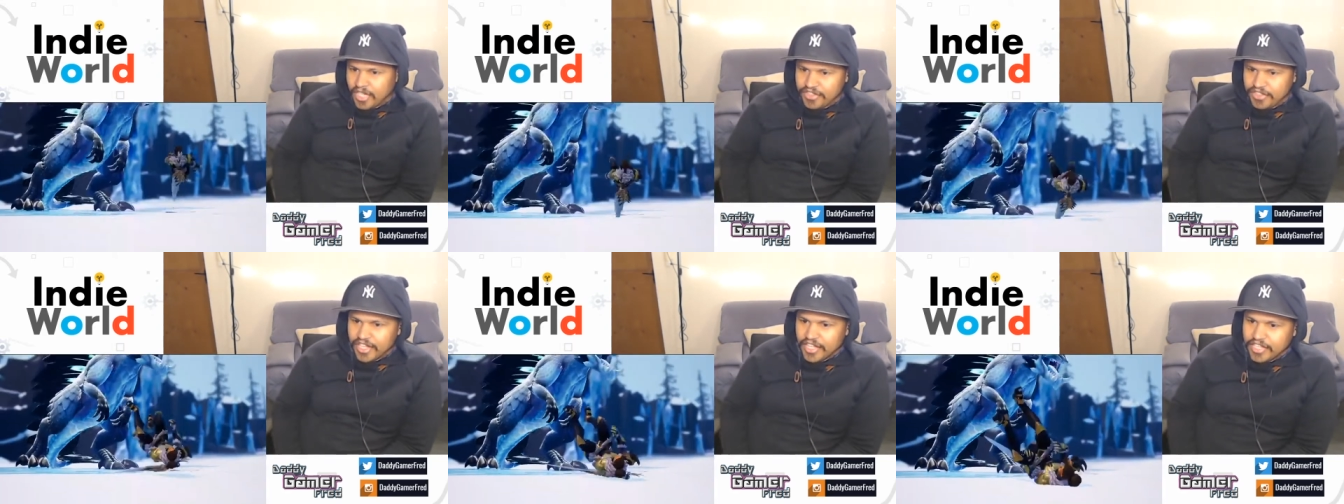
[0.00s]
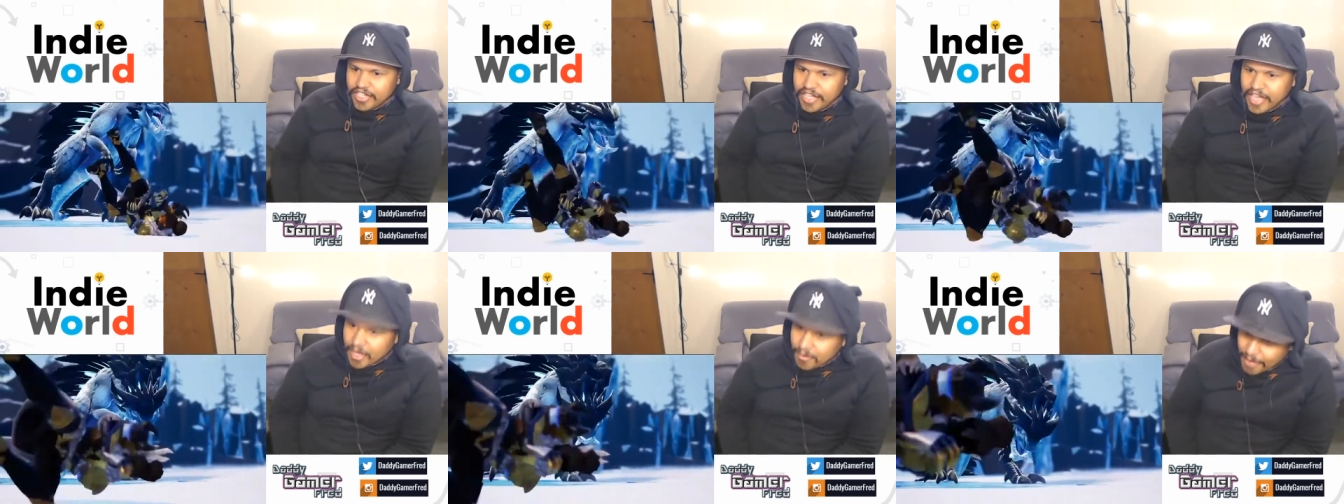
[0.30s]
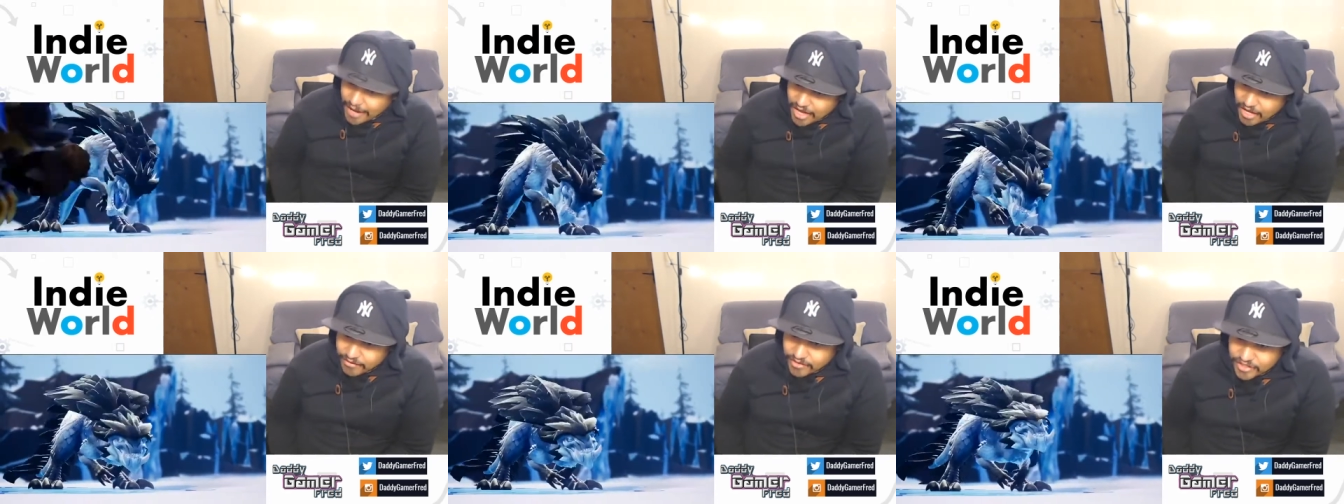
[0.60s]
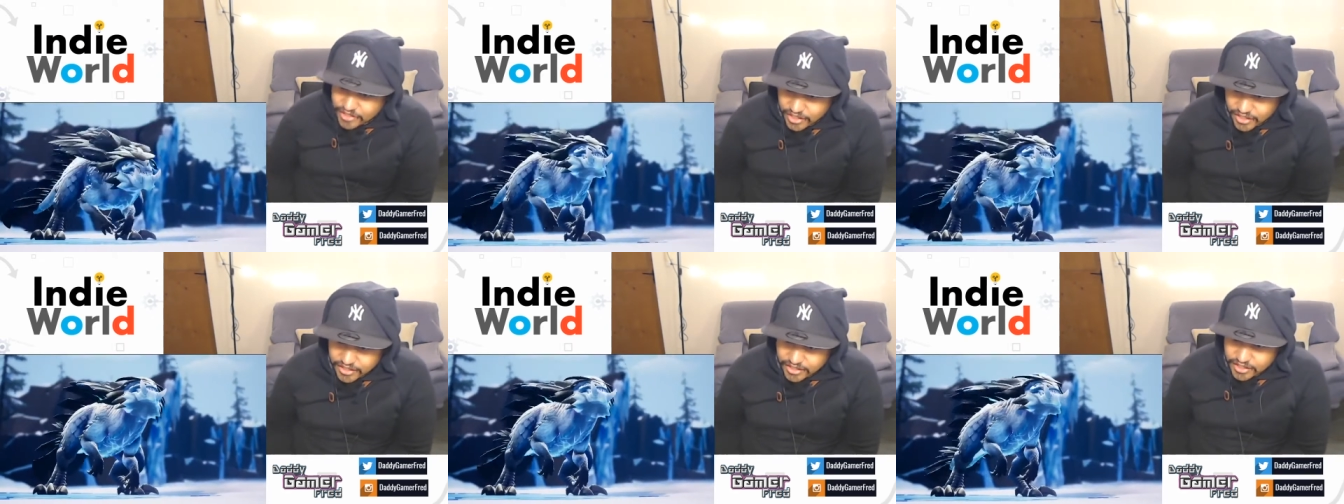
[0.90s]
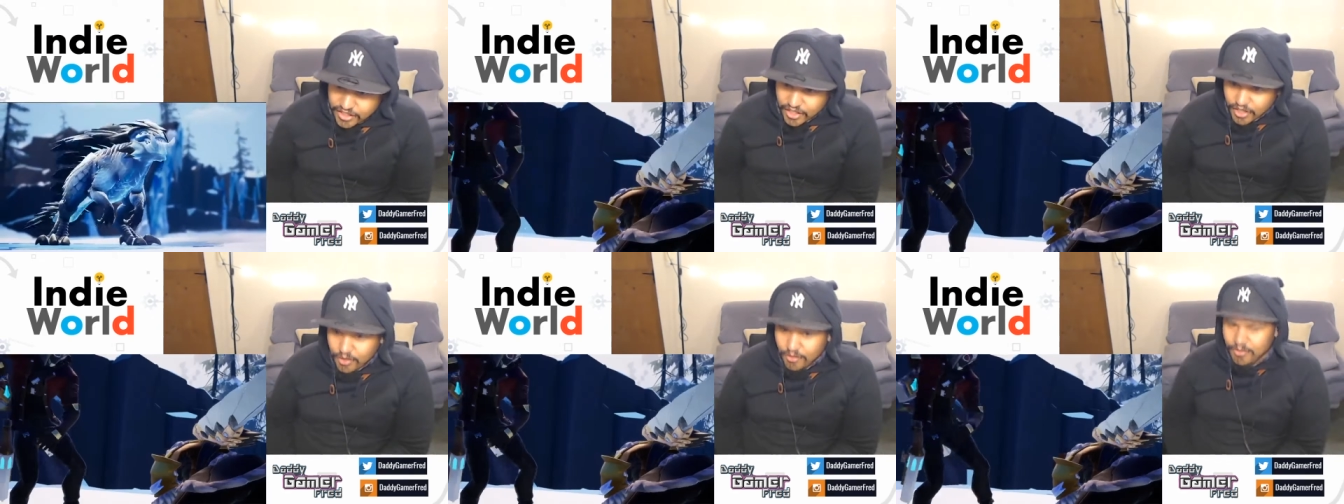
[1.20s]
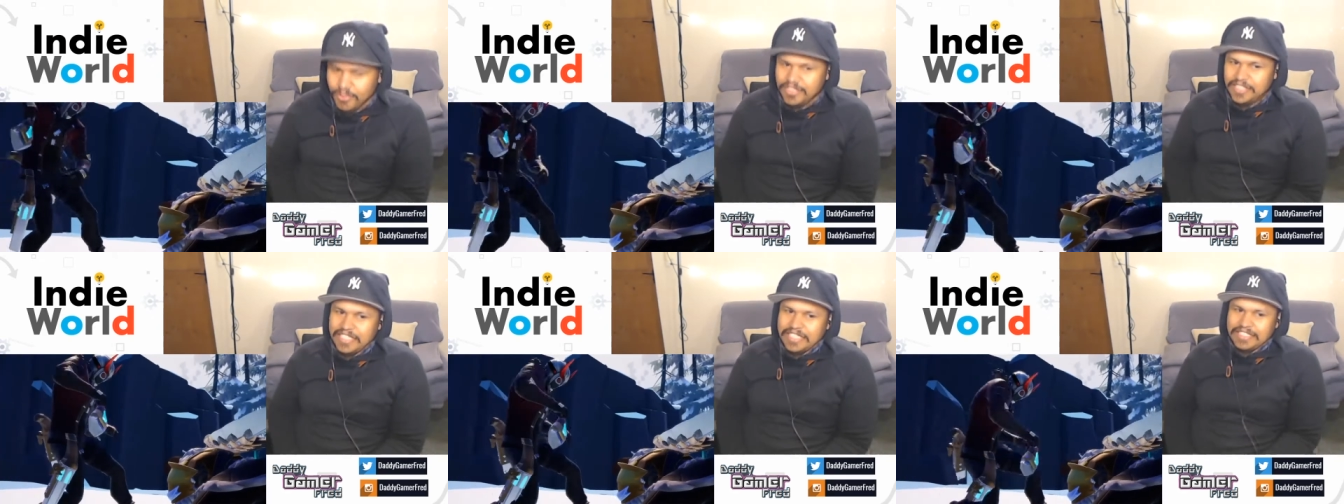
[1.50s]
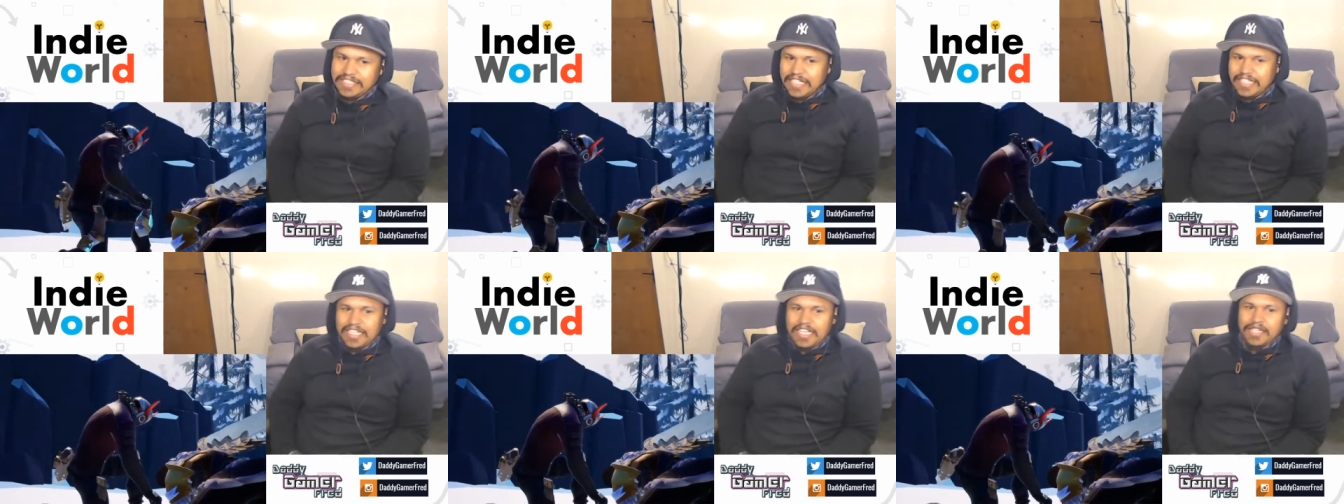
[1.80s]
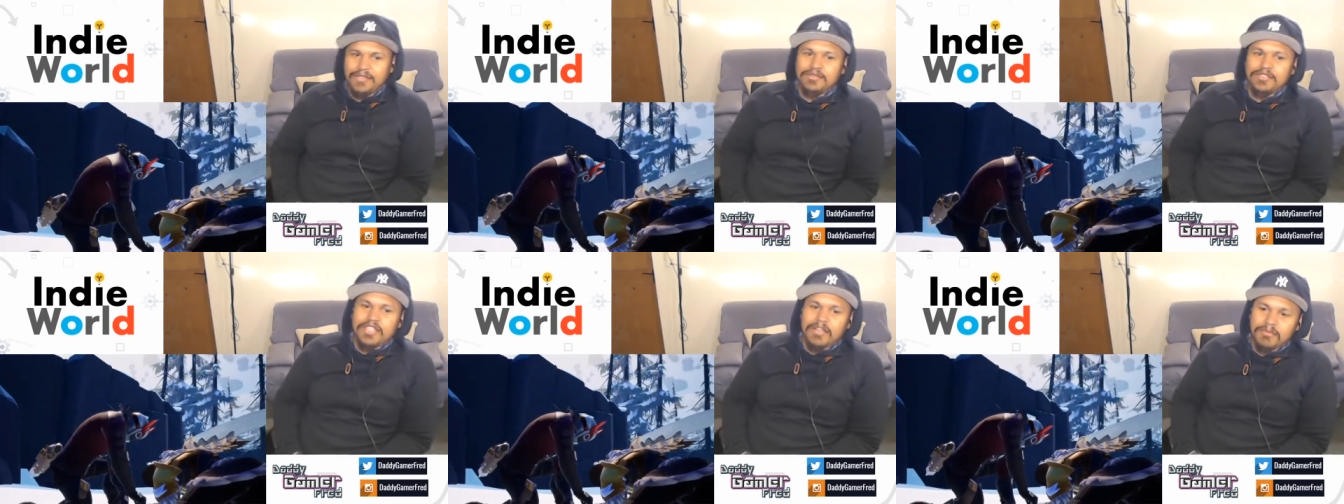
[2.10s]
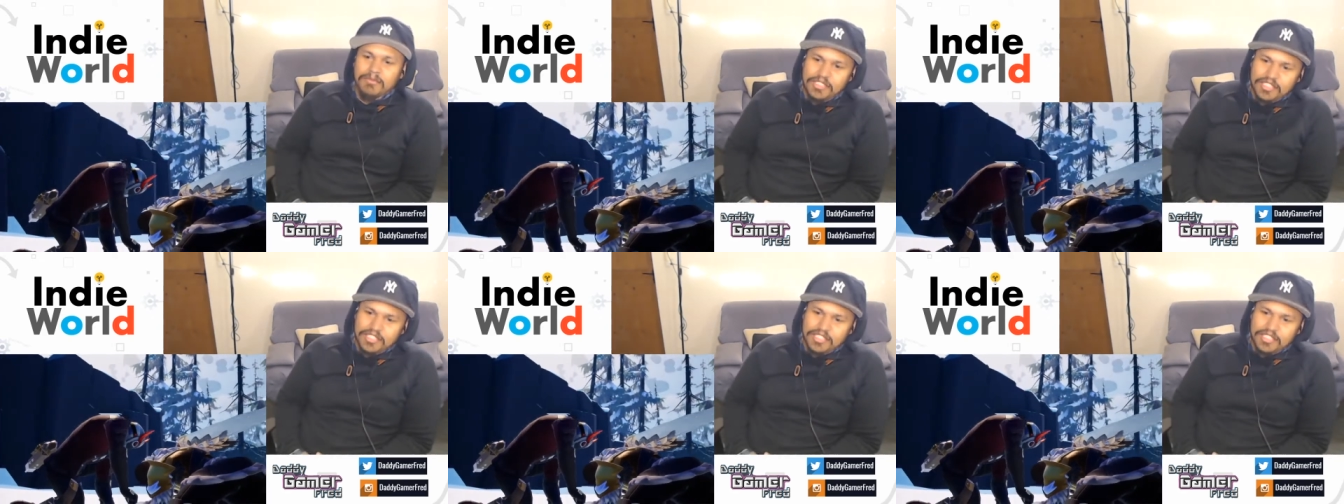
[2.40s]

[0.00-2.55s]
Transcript: Another game I haven't touched. Once they said that it was